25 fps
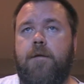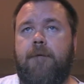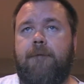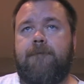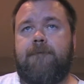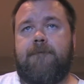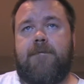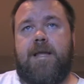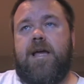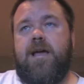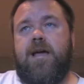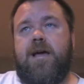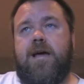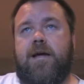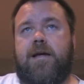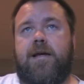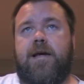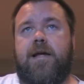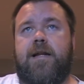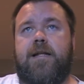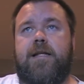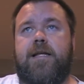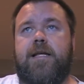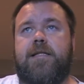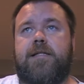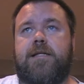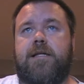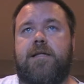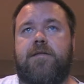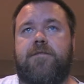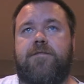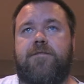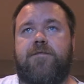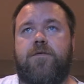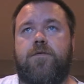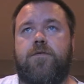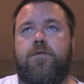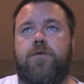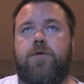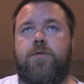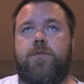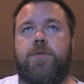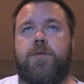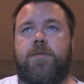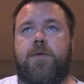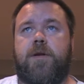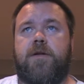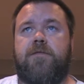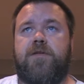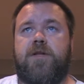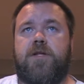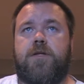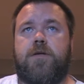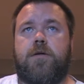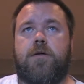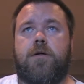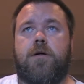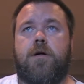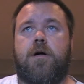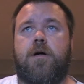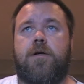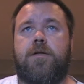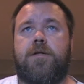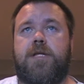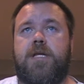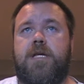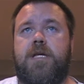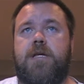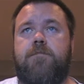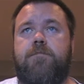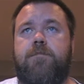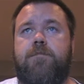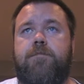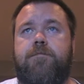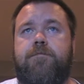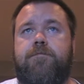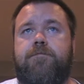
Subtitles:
it kind of tastes like the Fruit Loops, but if you took all the,